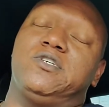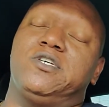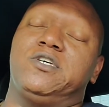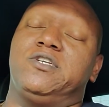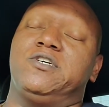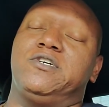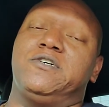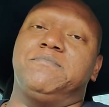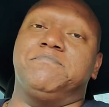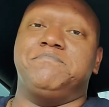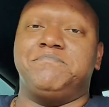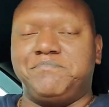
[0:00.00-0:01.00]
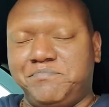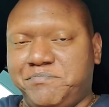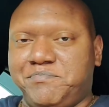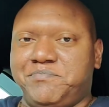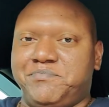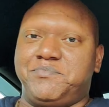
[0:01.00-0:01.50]
And
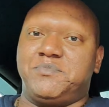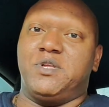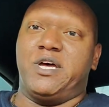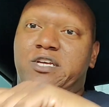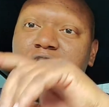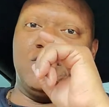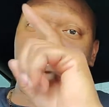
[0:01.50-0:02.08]
like I said,